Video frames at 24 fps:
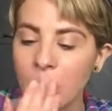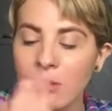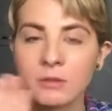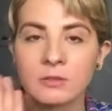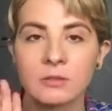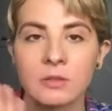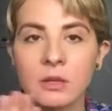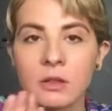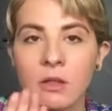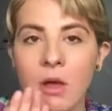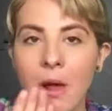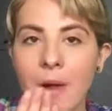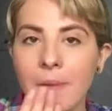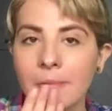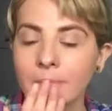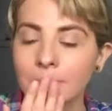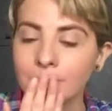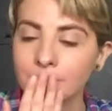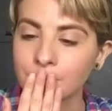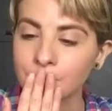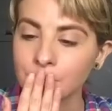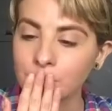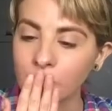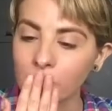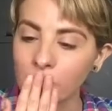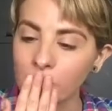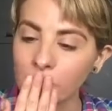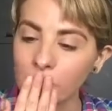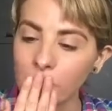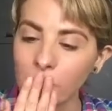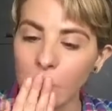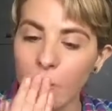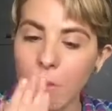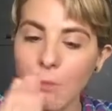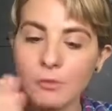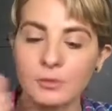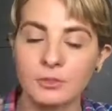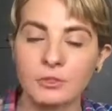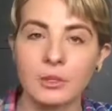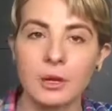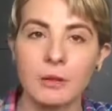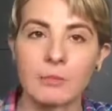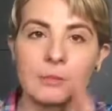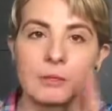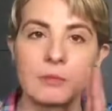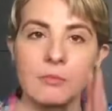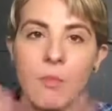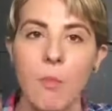things like that, which
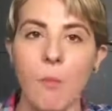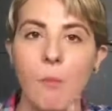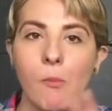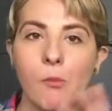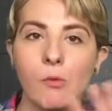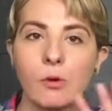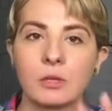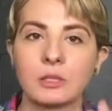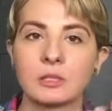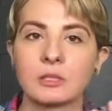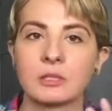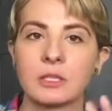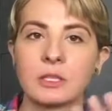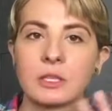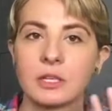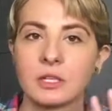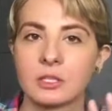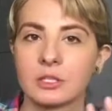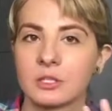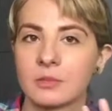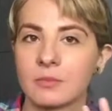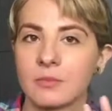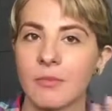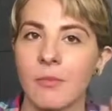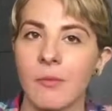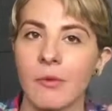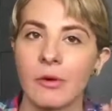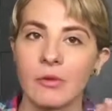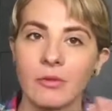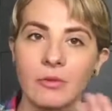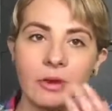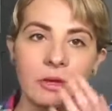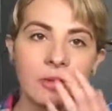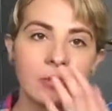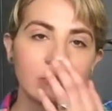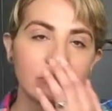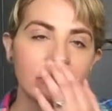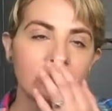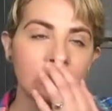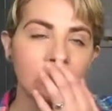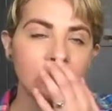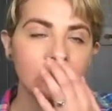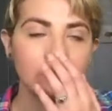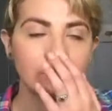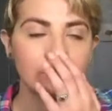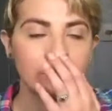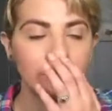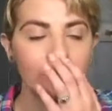got me more into Asian Korean
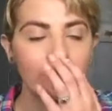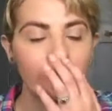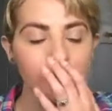food.